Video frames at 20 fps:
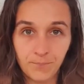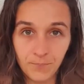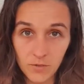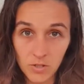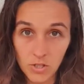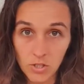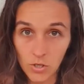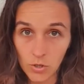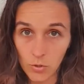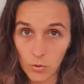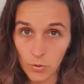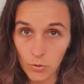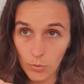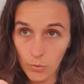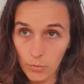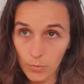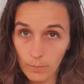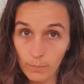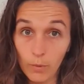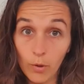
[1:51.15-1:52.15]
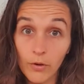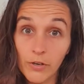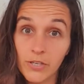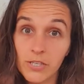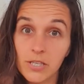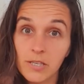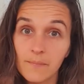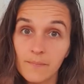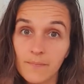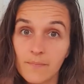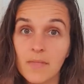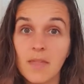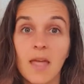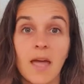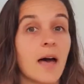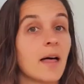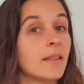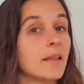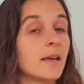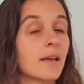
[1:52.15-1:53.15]
to monitor
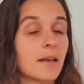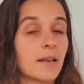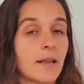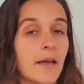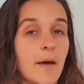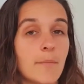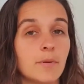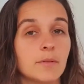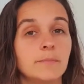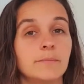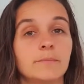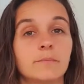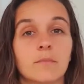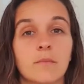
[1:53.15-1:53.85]
how that can happen.